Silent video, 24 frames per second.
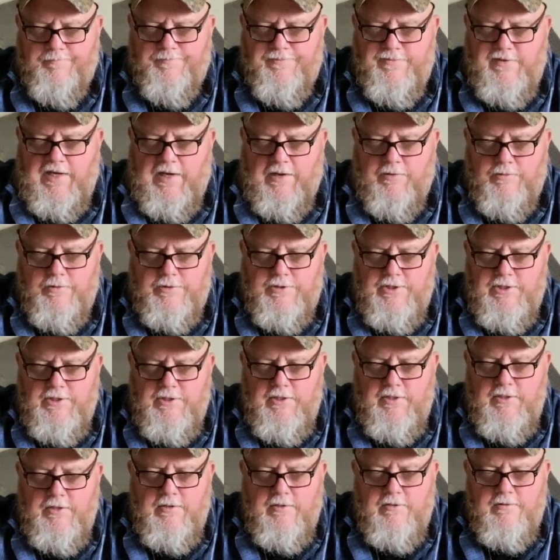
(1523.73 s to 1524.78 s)
dowels in
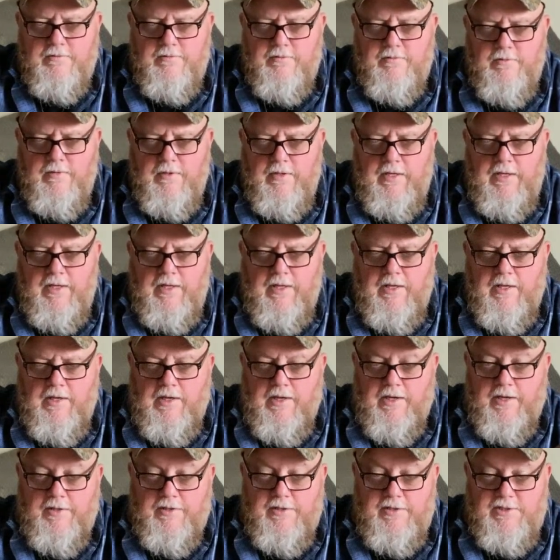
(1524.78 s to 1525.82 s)
here,
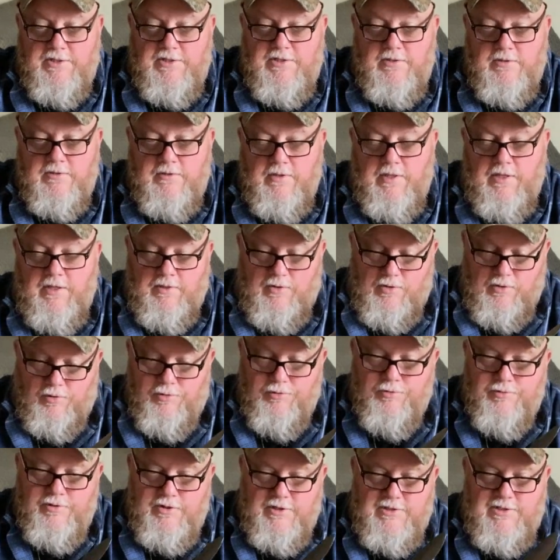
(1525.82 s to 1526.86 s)
and
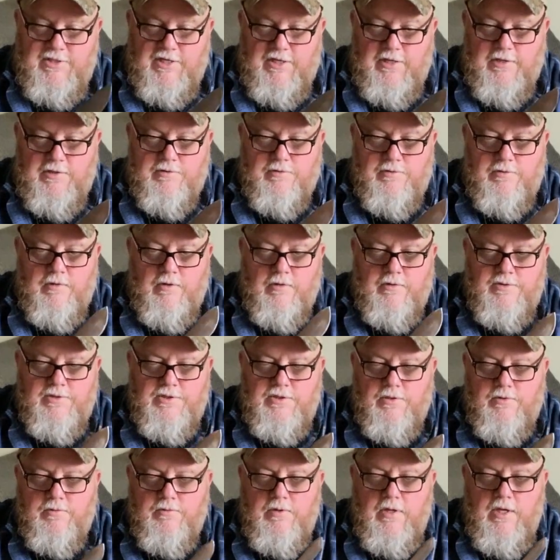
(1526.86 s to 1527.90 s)
glued this handle
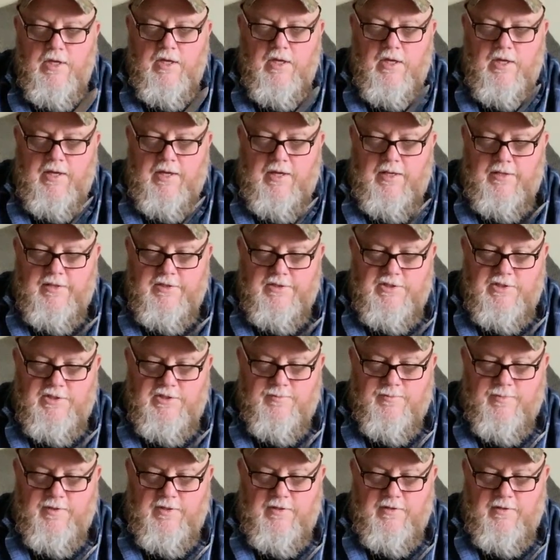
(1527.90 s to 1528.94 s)
also. And this has
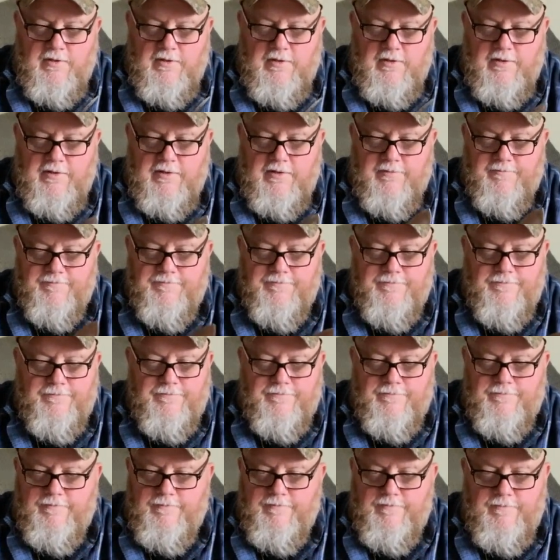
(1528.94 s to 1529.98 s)
been
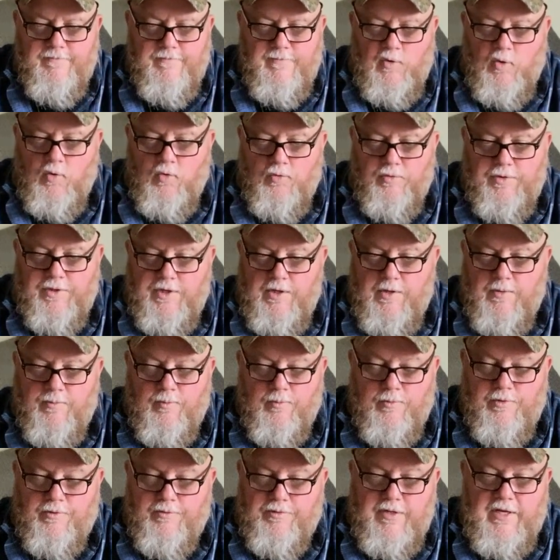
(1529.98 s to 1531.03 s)
holding up
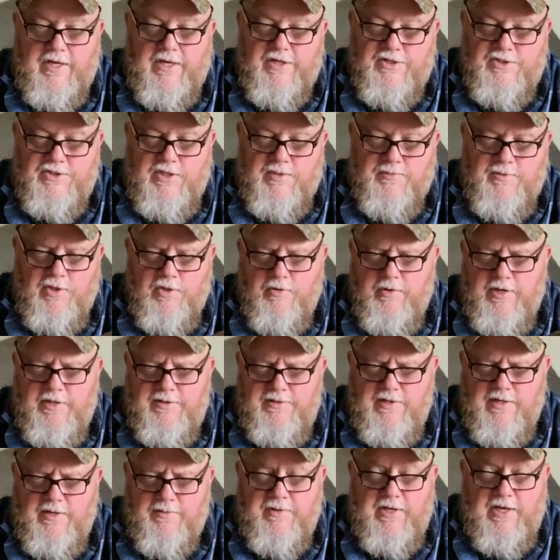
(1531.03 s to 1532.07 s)
real nice. I mean,
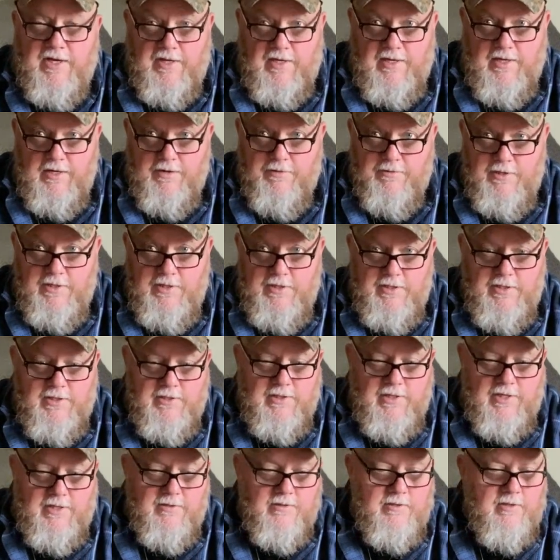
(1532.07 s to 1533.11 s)
granted, I'm not carrying it
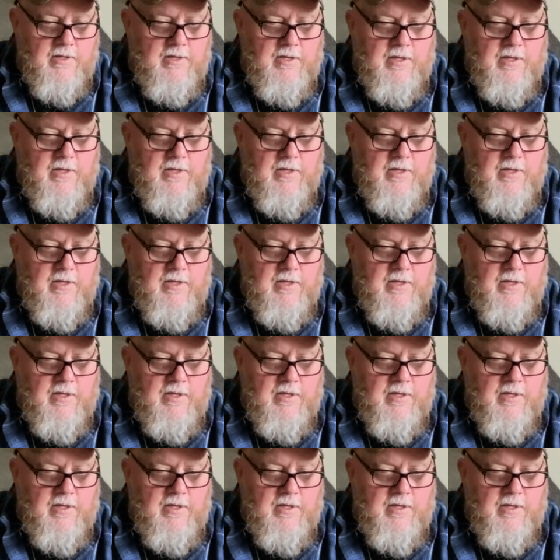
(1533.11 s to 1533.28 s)
yet,